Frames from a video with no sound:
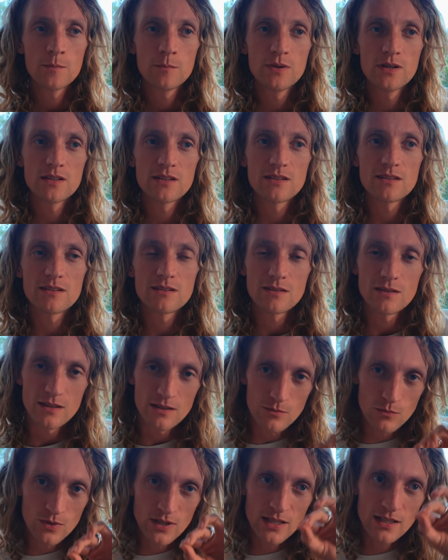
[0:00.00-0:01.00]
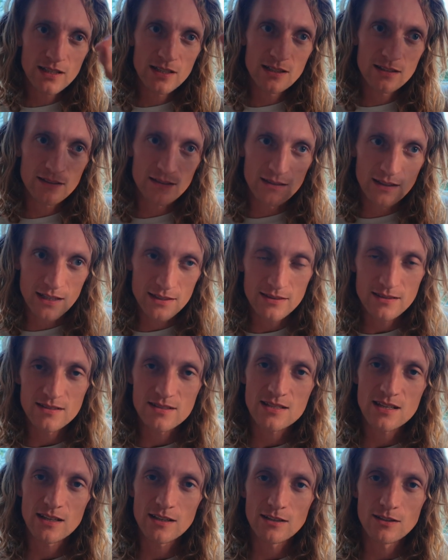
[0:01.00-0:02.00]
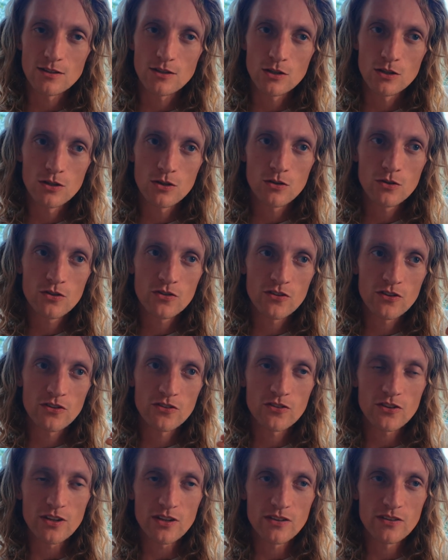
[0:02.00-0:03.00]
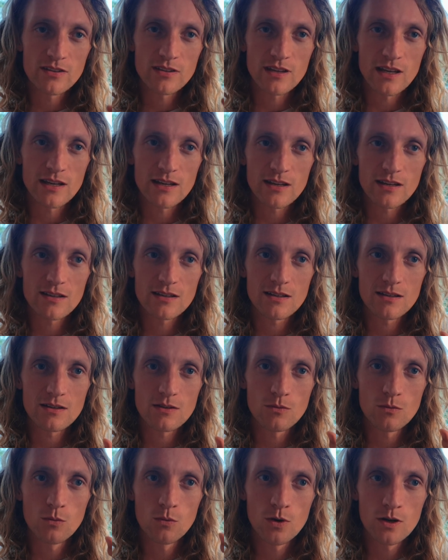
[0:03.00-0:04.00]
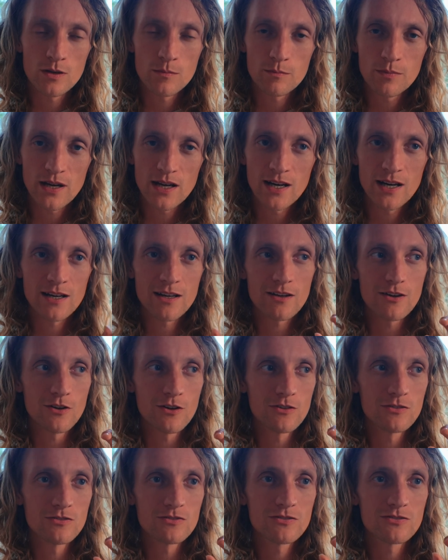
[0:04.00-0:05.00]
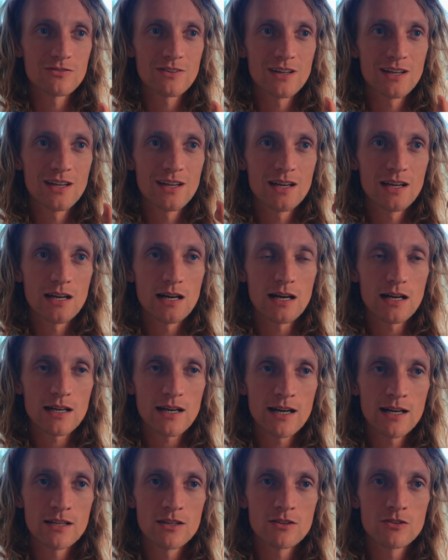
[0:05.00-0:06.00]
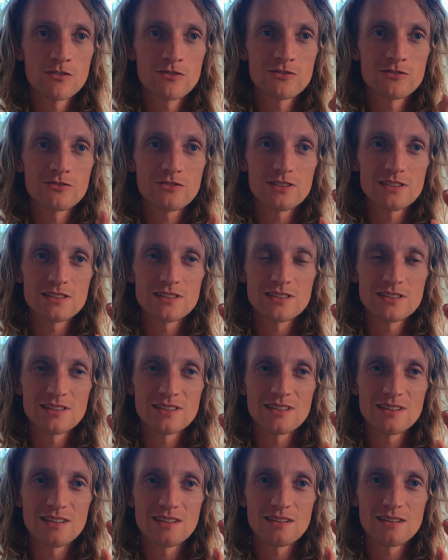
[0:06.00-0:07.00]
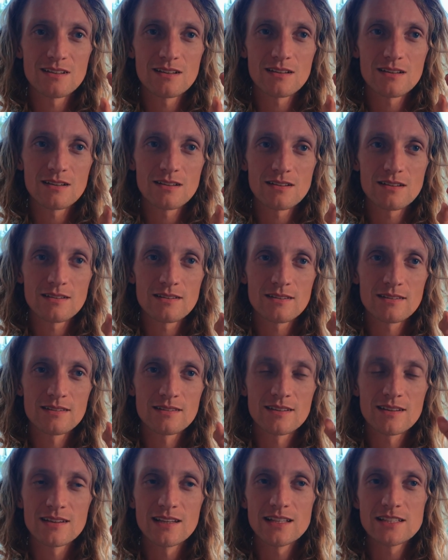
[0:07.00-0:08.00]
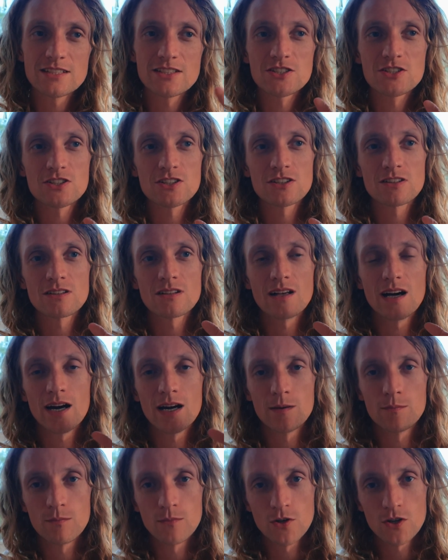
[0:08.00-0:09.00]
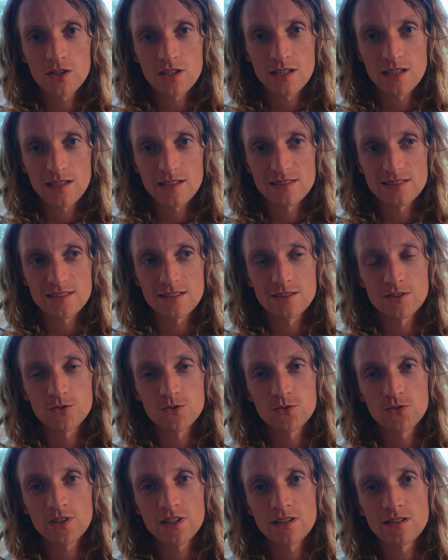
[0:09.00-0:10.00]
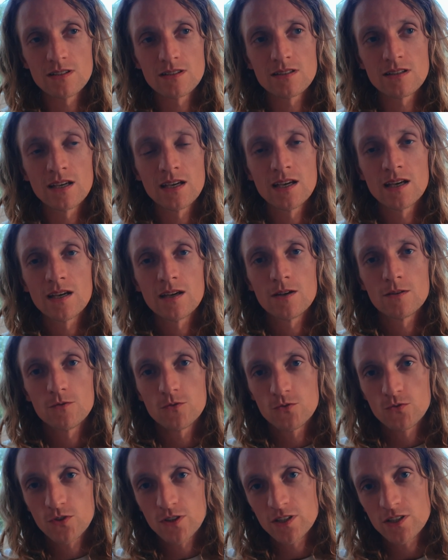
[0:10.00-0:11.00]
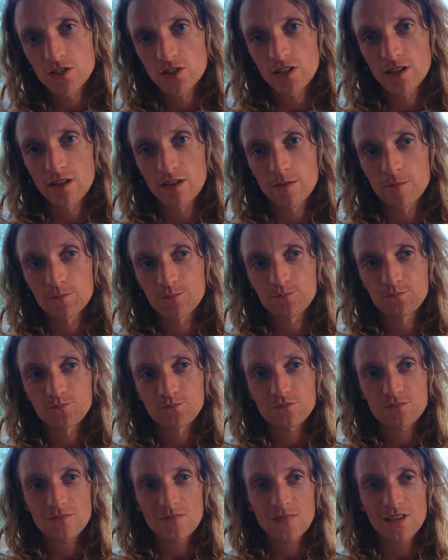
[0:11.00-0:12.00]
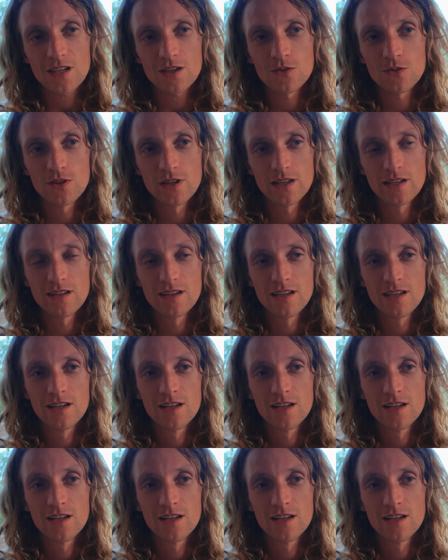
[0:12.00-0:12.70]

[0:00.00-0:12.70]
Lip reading: But really, that the cycle closes is like one part of a kind of celestial harmonics in the field finishing, right?